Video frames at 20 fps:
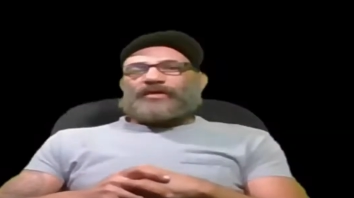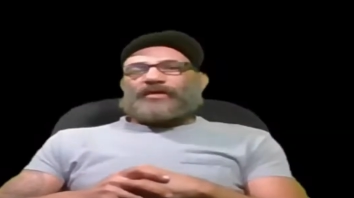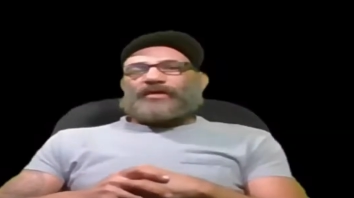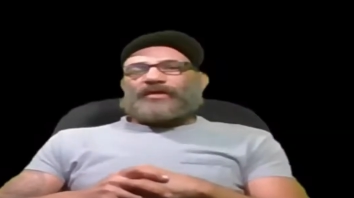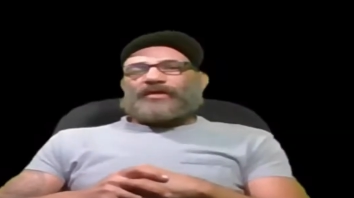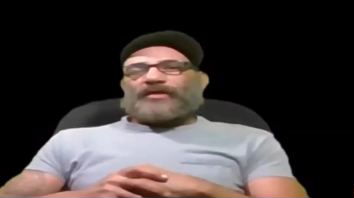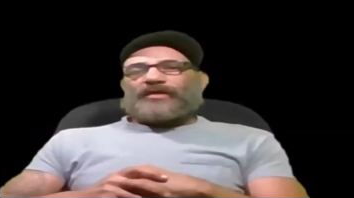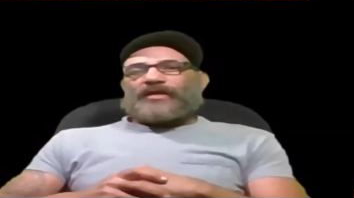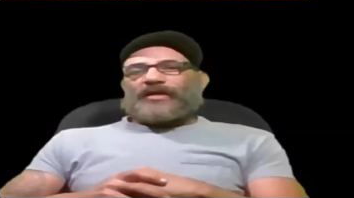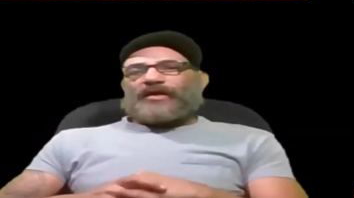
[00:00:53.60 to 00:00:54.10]
it.
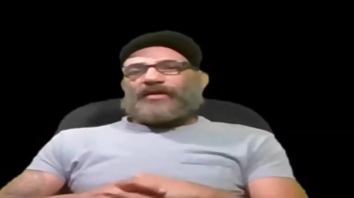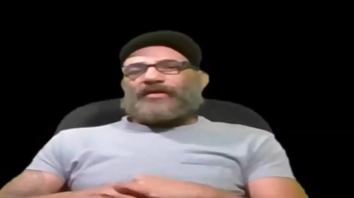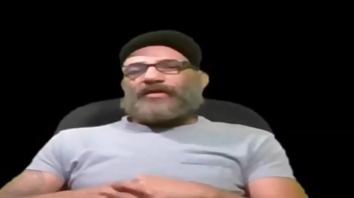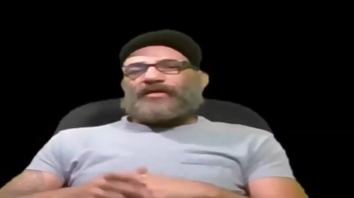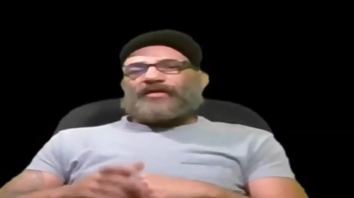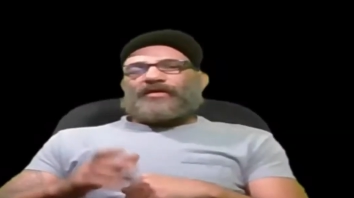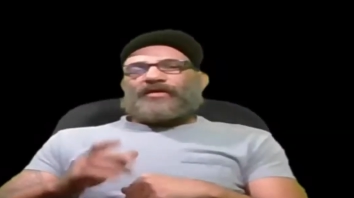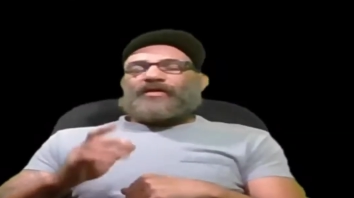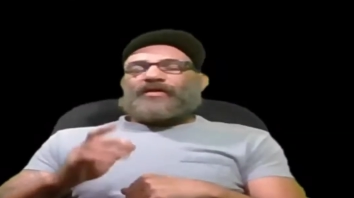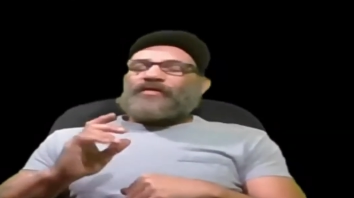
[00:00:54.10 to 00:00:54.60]
And again,
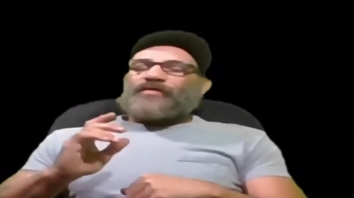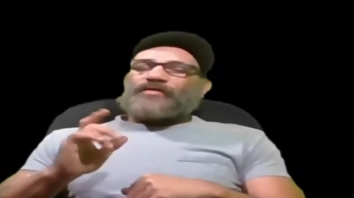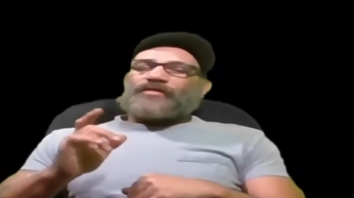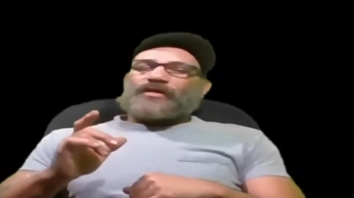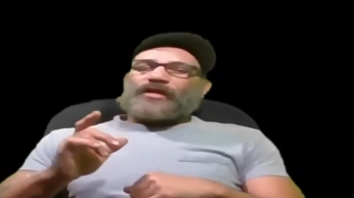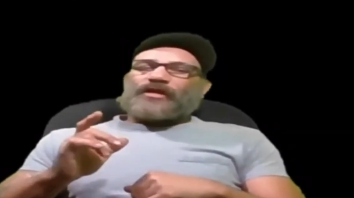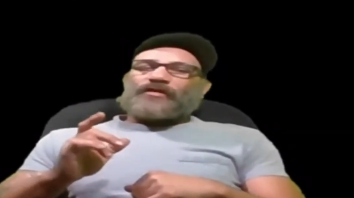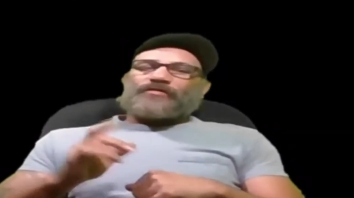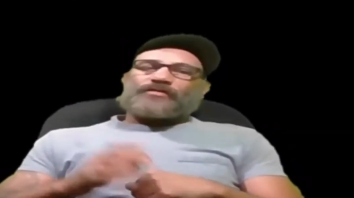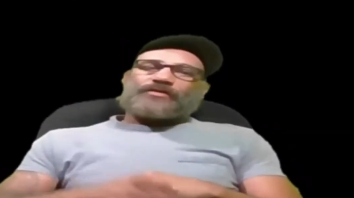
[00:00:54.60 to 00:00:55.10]

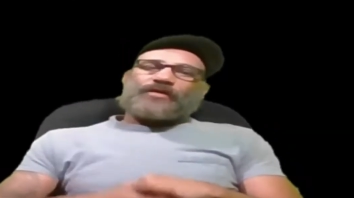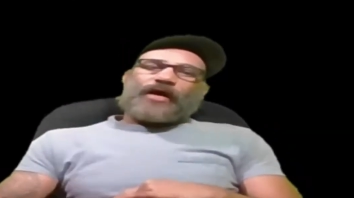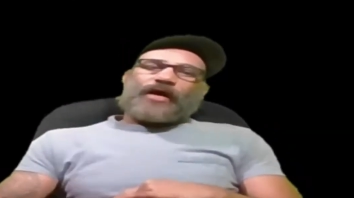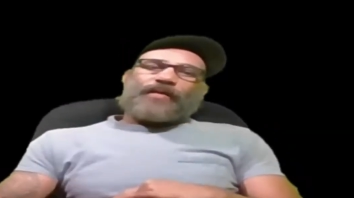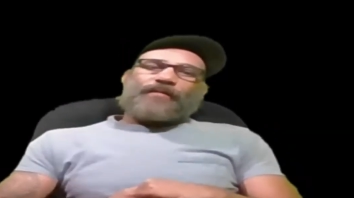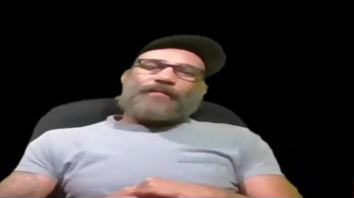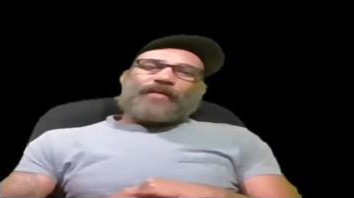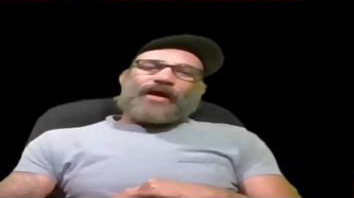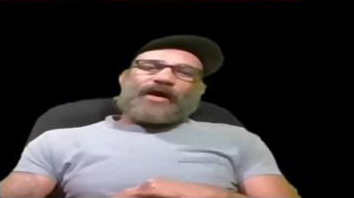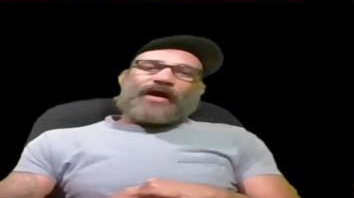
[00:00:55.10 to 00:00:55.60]
thanks for
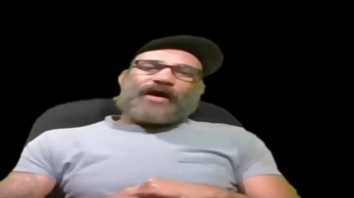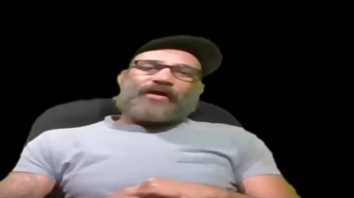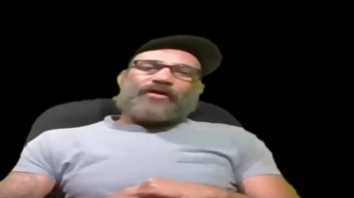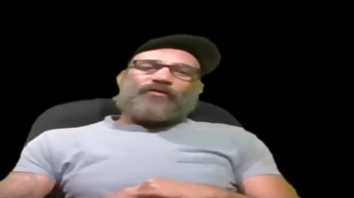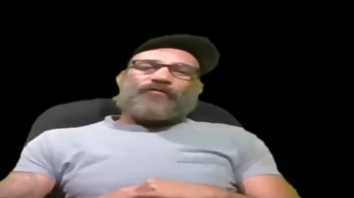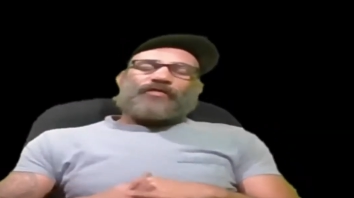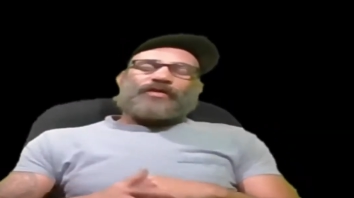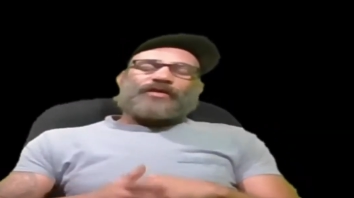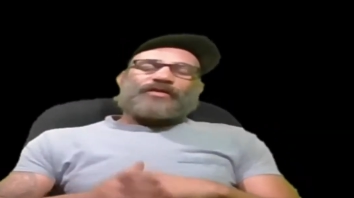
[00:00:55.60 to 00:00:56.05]
stopping by. Don't